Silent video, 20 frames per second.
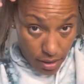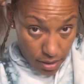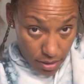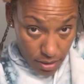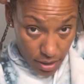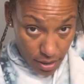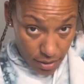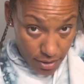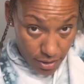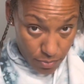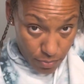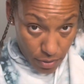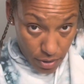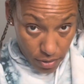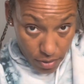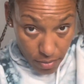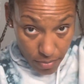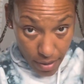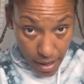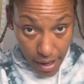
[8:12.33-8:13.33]
take this braid,
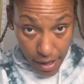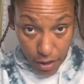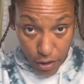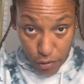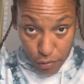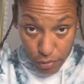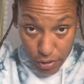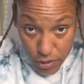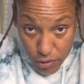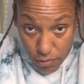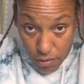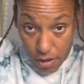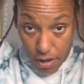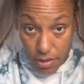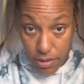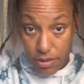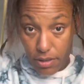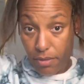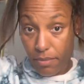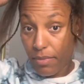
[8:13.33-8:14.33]
go back,
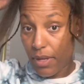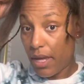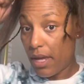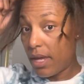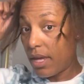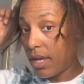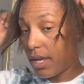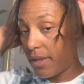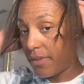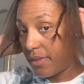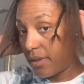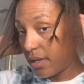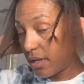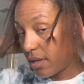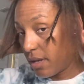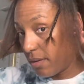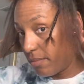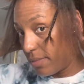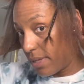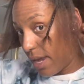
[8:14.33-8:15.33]
crisscross them, and then
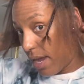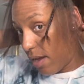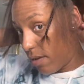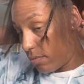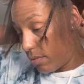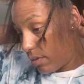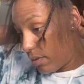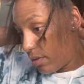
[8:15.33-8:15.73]
come down.